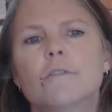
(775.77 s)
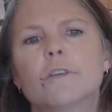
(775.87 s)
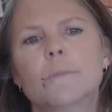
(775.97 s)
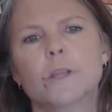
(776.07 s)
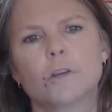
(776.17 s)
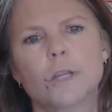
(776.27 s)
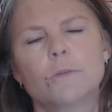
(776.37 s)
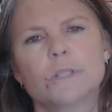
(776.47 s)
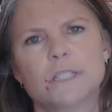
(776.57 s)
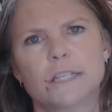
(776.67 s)
from the
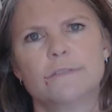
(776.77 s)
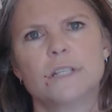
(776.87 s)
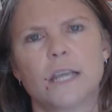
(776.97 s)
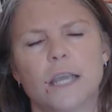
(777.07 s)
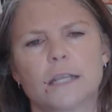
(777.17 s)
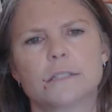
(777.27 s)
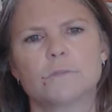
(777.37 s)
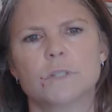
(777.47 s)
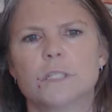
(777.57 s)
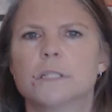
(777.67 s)
Greek received
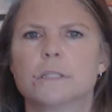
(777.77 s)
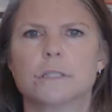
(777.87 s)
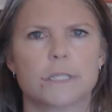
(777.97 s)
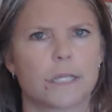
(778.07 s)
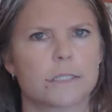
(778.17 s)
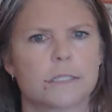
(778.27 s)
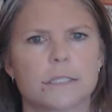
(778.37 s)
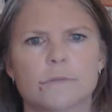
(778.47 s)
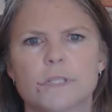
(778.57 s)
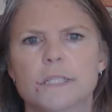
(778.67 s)
text, which is the
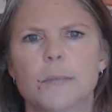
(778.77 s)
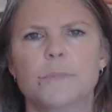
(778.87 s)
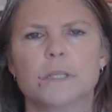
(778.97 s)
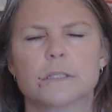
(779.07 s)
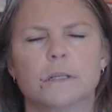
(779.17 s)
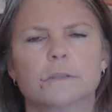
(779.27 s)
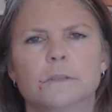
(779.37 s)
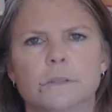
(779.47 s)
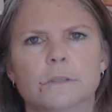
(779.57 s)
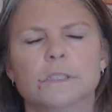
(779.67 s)
Textus Receptus,
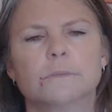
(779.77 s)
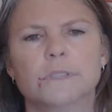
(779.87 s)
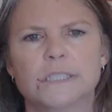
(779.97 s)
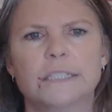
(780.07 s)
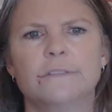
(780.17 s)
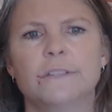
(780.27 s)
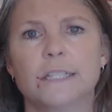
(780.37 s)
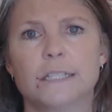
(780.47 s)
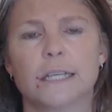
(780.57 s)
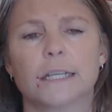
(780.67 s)
also known as the
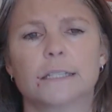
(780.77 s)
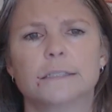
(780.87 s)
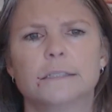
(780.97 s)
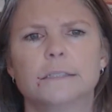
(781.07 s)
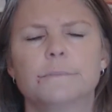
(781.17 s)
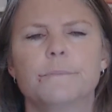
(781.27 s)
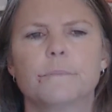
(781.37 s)
received text.